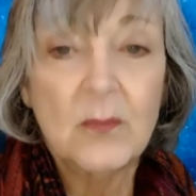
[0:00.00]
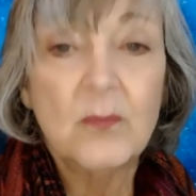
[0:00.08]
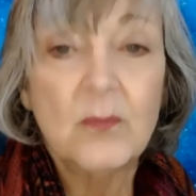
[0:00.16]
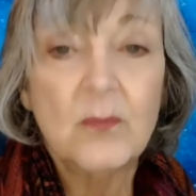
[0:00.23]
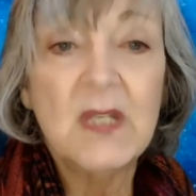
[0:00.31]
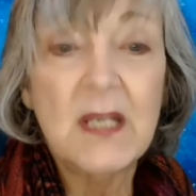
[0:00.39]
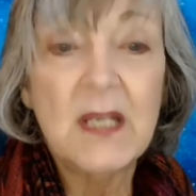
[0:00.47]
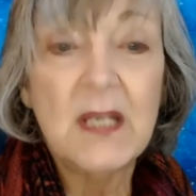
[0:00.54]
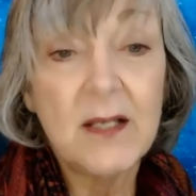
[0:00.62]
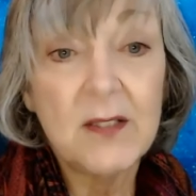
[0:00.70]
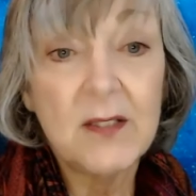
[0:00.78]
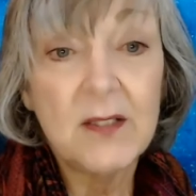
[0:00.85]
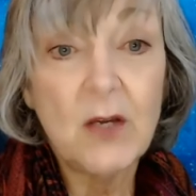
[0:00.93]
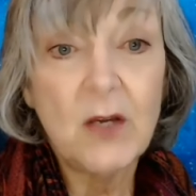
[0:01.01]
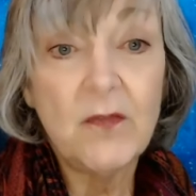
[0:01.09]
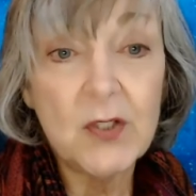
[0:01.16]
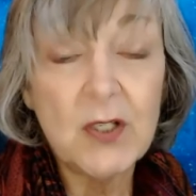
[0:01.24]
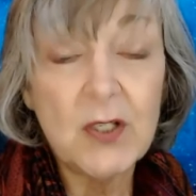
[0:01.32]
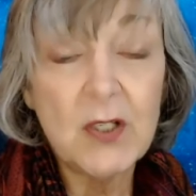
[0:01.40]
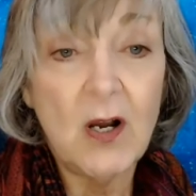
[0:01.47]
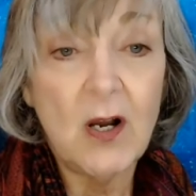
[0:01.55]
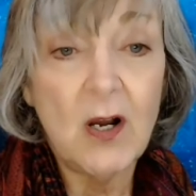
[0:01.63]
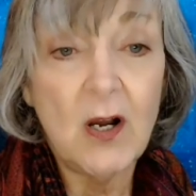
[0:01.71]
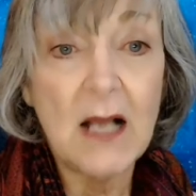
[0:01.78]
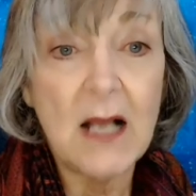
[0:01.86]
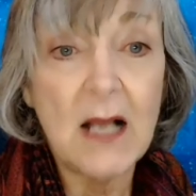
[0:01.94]
Yeah. So first of all,
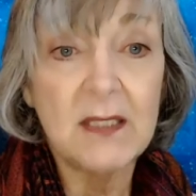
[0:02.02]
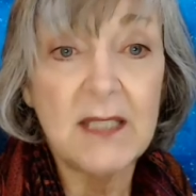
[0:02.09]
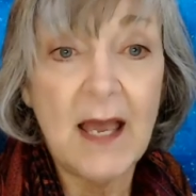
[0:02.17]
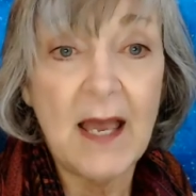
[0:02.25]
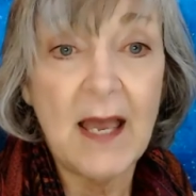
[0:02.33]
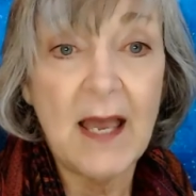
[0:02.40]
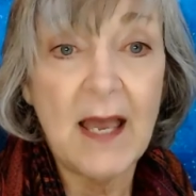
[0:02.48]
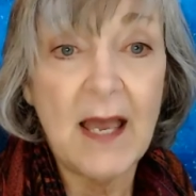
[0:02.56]
I'll say